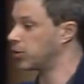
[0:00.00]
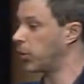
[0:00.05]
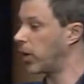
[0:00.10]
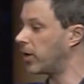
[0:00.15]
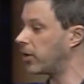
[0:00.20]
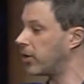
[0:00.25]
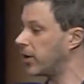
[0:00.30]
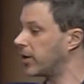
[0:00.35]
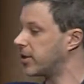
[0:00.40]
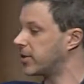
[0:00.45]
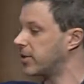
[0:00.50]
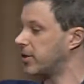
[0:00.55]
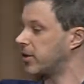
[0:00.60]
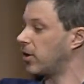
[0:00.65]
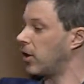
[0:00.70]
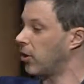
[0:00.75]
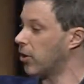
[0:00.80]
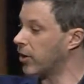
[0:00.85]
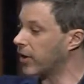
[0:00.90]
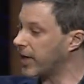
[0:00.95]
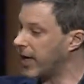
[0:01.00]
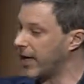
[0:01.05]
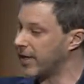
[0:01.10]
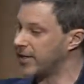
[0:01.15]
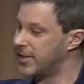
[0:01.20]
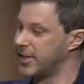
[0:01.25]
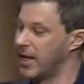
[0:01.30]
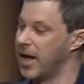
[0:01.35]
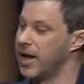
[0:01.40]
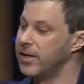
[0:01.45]
whether it's Hurricane
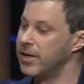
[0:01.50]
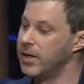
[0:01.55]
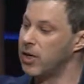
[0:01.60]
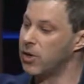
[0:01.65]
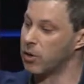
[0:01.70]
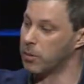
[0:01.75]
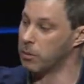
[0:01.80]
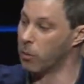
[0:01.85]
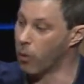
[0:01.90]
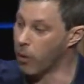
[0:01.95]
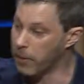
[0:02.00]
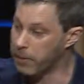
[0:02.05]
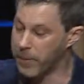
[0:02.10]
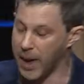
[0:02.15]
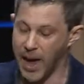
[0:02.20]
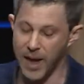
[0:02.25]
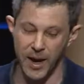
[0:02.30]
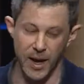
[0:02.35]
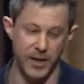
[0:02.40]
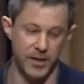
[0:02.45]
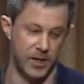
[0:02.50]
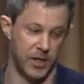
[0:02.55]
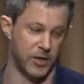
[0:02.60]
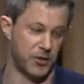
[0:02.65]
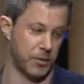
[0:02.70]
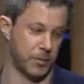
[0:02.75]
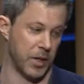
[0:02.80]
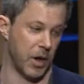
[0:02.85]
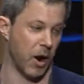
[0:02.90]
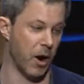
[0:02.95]
Sandy or more bad ideas
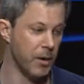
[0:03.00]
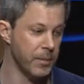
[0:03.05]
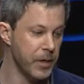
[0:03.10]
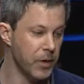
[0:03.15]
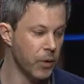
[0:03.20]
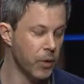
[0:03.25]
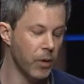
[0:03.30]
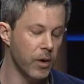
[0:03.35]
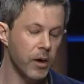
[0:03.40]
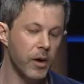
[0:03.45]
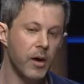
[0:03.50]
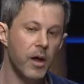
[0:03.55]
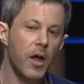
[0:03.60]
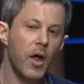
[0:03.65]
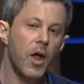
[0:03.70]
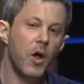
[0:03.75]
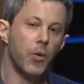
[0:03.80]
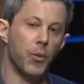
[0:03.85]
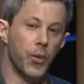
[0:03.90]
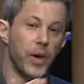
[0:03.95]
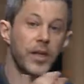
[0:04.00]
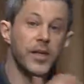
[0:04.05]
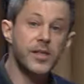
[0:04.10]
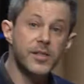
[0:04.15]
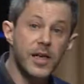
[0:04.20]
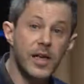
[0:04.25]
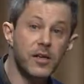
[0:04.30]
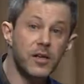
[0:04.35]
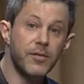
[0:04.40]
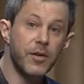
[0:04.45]
from the Army Corps, real
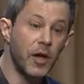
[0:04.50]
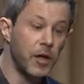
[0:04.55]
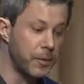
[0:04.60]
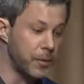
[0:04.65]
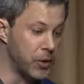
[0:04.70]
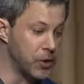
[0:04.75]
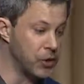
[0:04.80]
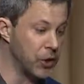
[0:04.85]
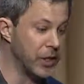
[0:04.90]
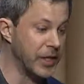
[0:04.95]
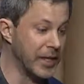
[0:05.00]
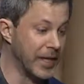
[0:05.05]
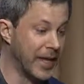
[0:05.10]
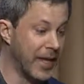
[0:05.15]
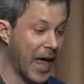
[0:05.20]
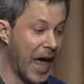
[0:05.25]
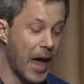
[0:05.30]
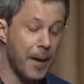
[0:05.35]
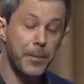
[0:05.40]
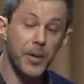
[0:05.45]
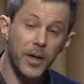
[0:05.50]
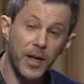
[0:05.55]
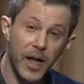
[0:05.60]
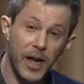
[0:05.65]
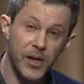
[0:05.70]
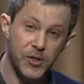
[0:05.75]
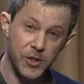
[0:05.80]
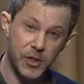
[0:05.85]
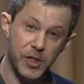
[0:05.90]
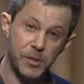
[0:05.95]
estate developers looking to
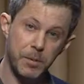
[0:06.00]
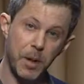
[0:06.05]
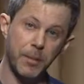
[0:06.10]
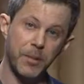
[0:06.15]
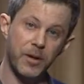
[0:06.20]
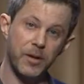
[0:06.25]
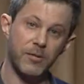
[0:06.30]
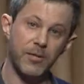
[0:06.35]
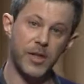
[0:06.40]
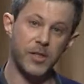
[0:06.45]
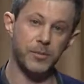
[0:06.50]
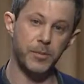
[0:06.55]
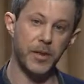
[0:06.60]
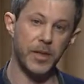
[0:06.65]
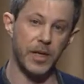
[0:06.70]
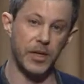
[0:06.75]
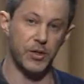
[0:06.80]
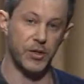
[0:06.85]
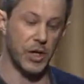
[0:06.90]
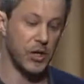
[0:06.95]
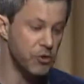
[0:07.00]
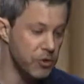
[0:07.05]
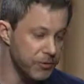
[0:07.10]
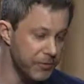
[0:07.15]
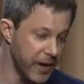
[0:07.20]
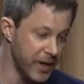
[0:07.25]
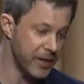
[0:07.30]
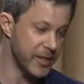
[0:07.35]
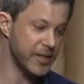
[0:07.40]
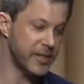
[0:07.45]
capitalize on this public investment and
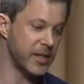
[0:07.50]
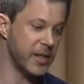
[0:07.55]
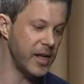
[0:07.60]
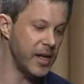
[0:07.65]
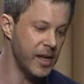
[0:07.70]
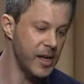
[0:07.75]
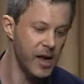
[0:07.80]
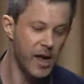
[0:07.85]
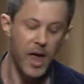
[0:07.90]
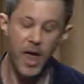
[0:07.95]
gentrify the city,